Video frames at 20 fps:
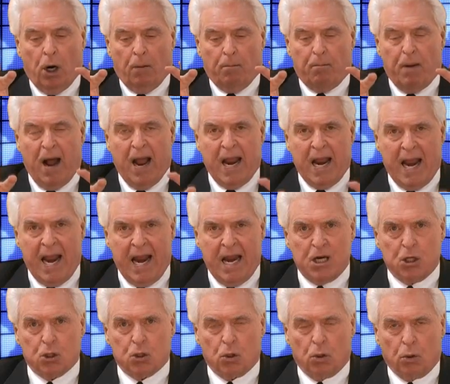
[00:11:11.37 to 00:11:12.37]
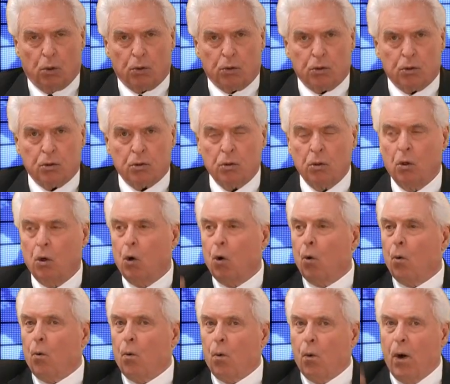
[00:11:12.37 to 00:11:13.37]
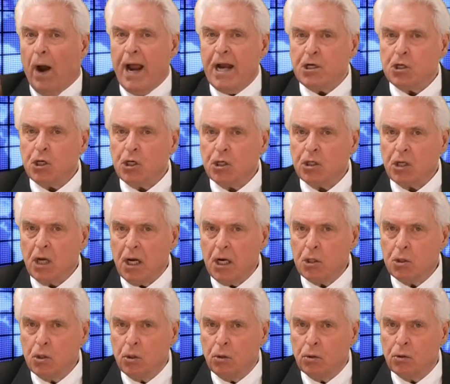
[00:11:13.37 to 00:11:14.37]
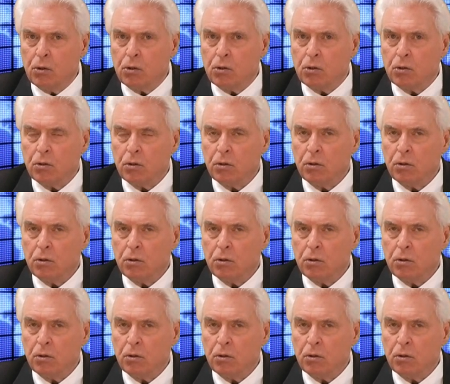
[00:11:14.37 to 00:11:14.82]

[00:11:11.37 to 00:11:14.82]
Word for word: by angels, righteous angels